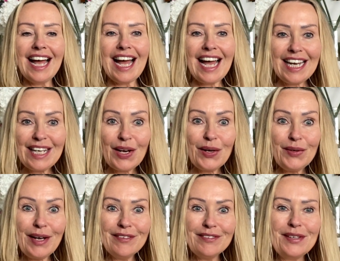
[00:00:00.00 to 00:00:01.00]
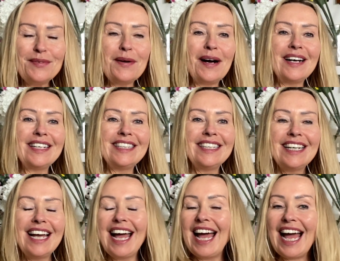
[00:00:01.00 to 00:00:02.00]
Hello everyone
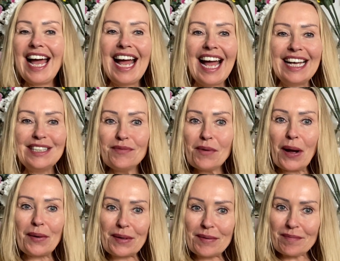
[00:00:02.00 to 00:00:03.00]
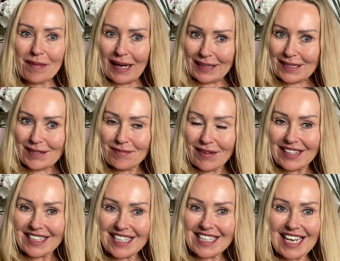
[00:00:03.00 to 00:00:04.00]
and welcome back to my
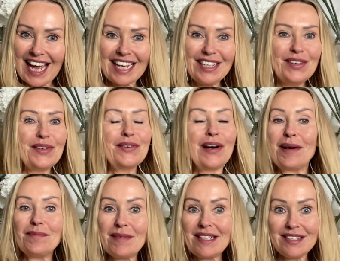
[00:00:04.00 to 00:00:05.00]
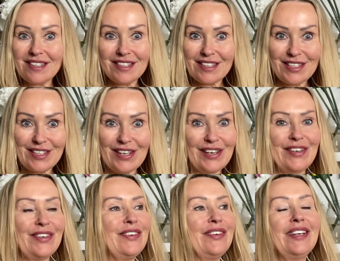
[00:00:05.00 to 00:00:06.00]
channel. I missed
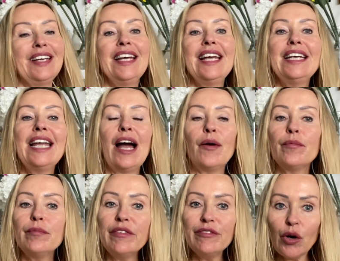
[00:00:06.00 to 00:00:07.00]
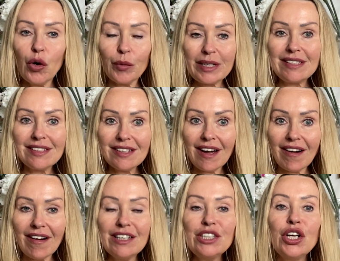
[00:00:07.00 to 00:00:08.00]
you. Now before we
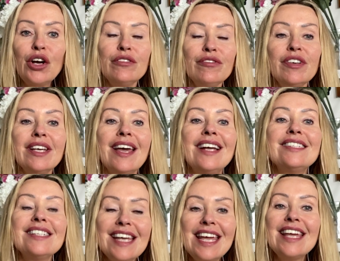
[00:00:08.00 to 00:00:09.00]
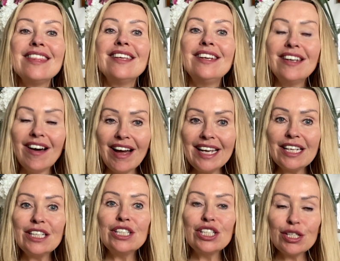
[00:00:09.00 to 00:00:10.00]
start, don't forget to hit the like
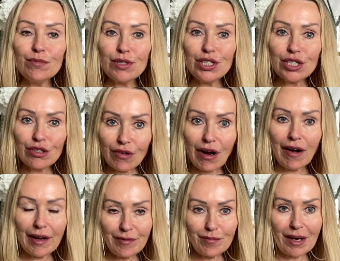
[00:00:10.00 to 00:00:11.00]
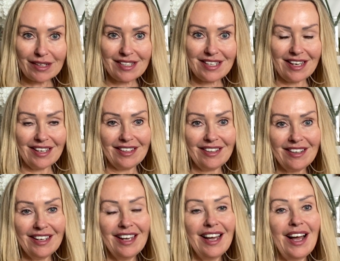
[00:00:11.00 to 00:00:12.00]
and subscribe button,
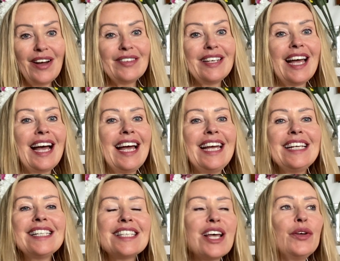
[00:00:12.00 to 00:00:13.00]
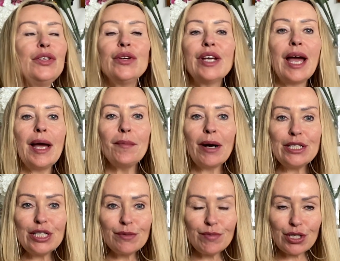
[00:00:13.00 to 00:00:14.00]
okay, so you get my
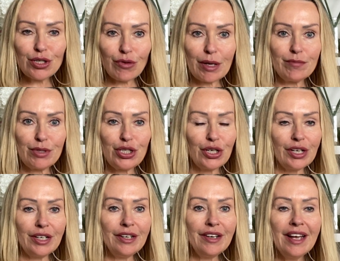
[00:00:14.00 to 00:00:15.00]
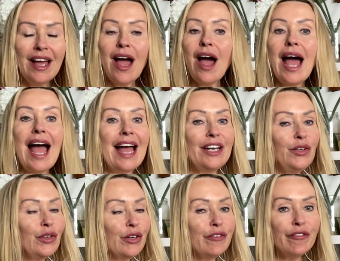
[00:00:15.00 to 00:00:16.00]
subscription and you
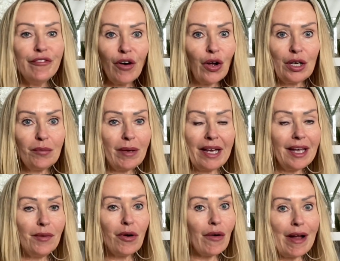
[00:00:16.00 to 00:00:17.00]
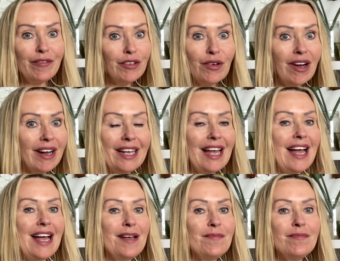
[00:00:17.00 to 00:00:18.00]
can follow me wherever I
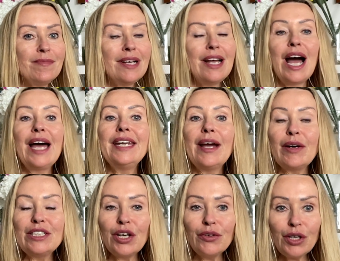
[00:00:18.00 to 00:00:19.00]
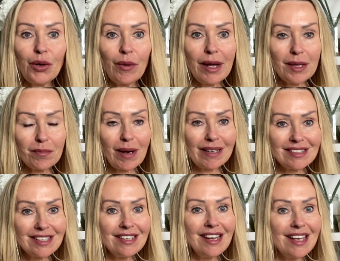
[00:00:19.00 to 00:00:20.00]
am. Now I don't know where the
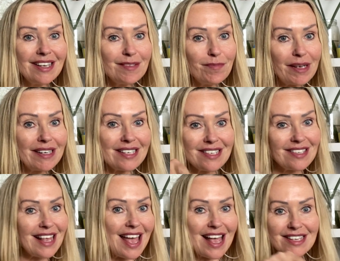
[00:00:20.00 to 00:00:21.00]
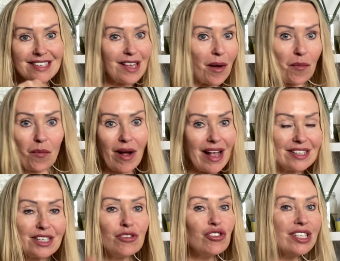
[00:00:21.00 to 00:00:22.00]
button is, but it's there somewhere,
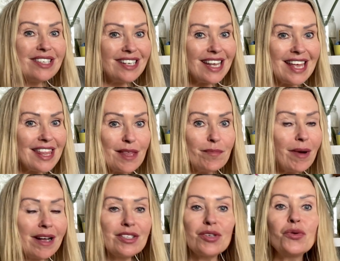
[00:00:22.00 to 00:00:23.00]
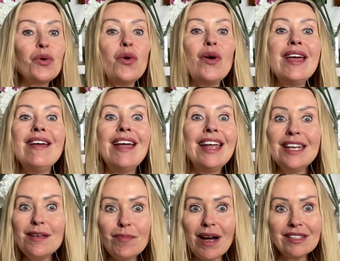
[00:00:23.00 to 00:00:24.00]
so just hit the button or hit
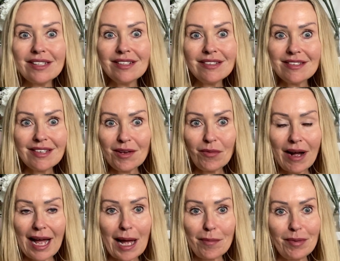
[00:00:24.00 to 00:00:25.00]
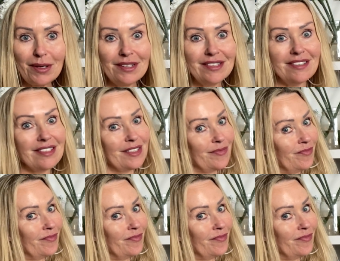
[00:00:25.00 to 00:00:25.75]
any button and see what happens.